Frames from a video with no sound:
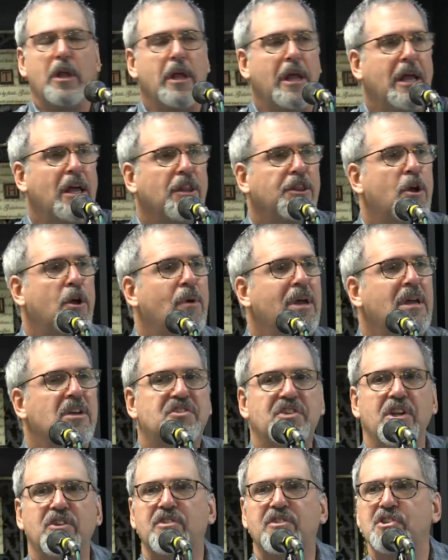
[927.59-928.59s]
There
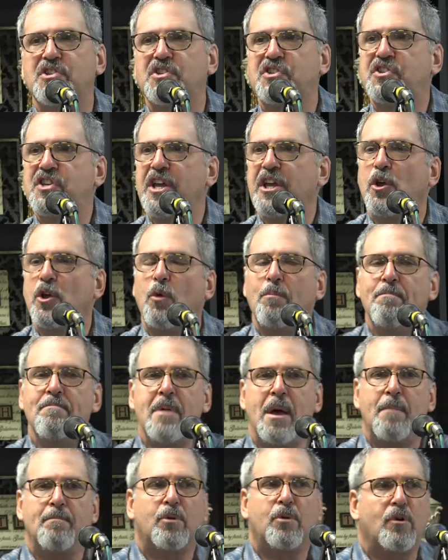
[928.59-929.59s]
isn't a single
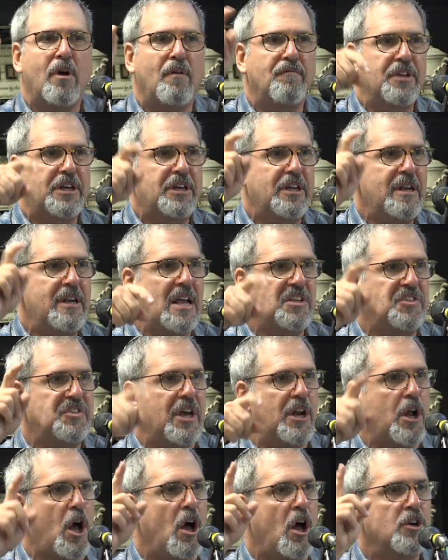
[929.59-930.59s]
member of the Knesset,
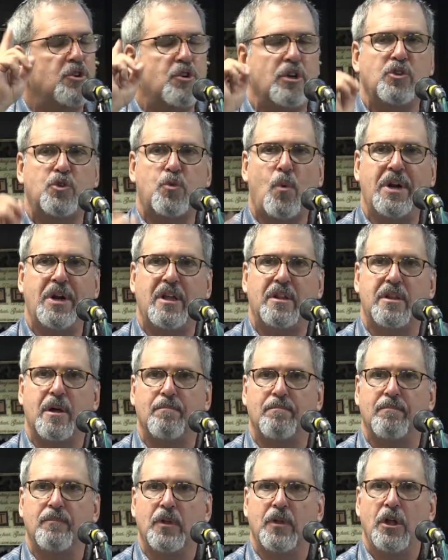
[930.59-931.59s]
120 of them,
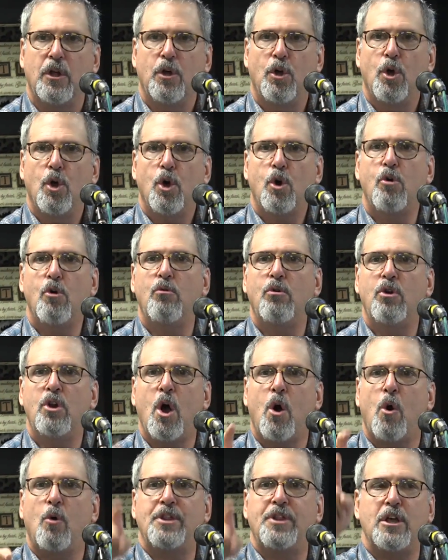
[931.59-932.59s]
who know
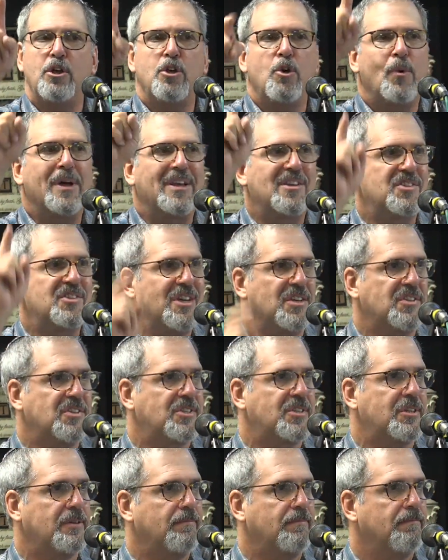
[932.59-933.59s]
that you exist.
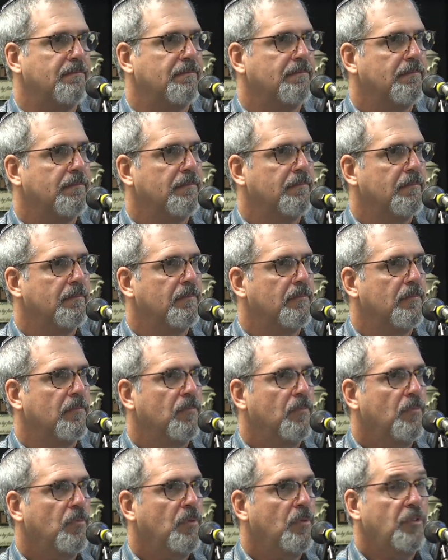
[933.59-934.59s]

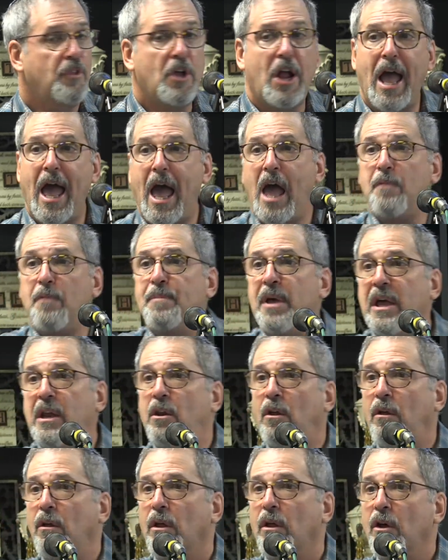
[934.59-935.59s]
There had been
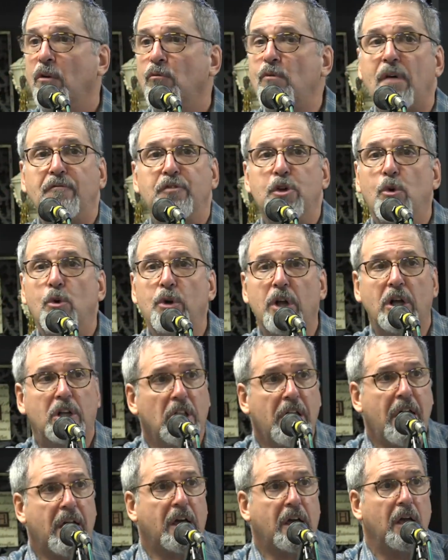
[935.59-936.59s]
Rav Yehuda
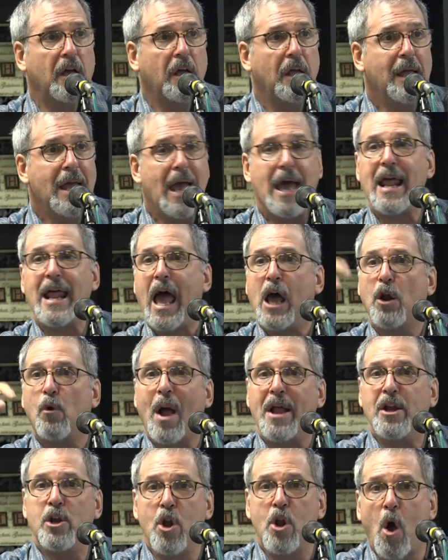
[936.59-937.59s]
Glick, and how do I
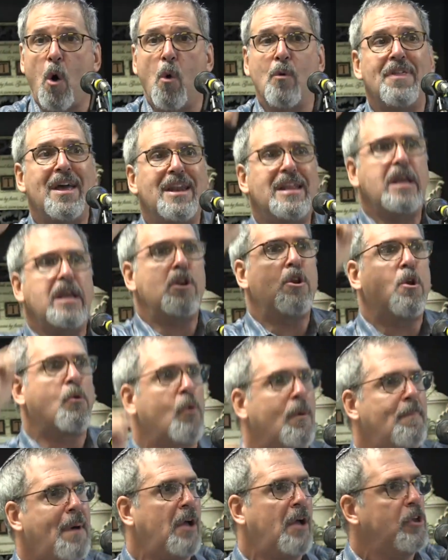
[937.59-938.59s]
know that he knew
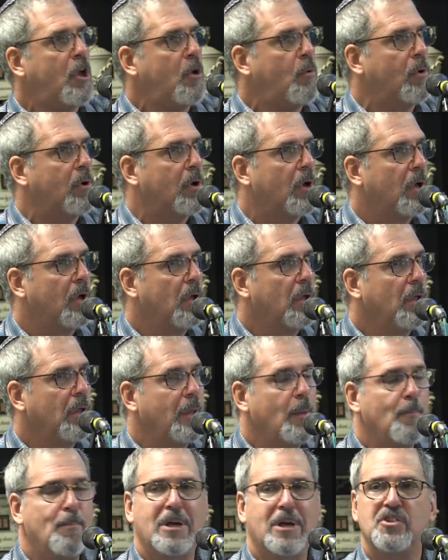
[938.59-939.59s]
about you?
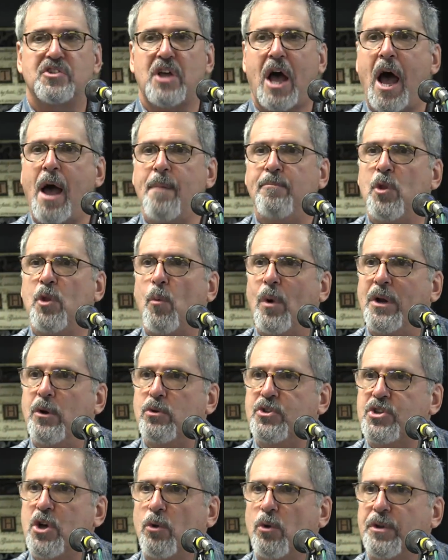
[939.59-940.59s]
Because I'm the one who
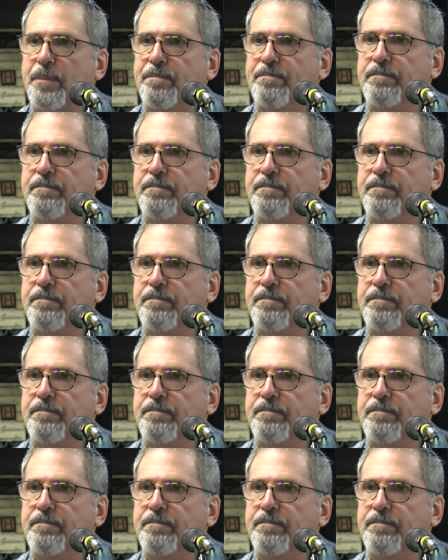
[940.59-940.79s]
told him.